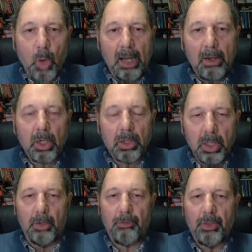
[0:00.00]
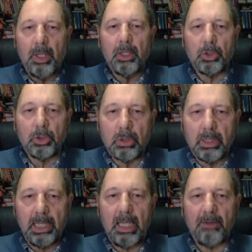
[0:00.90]
How on earth could
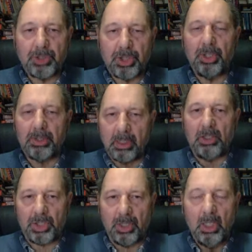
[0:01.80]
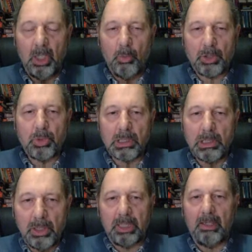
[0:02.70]
they have turned Russia, which was
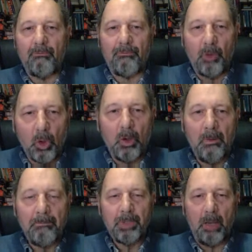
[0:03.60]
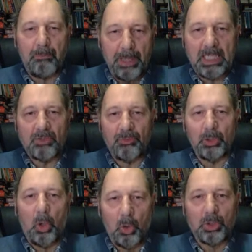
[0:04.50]
looking for a
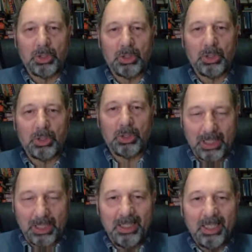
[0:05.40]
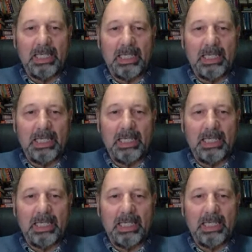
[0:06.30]
peaceful order, uh,
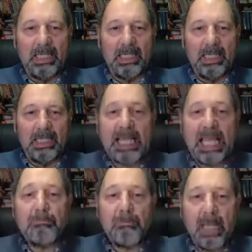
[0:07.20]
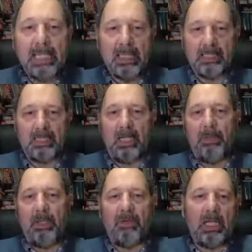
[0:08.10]
into such an enemy? They made this
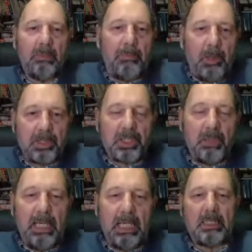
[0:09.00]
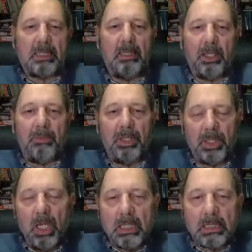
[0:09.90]
enemy. Vladimir Posner makes this
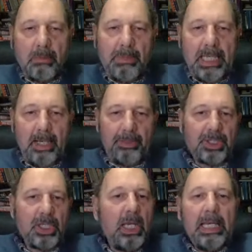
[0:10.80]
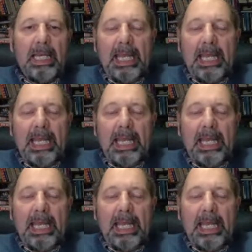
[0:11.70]
argument, so many others.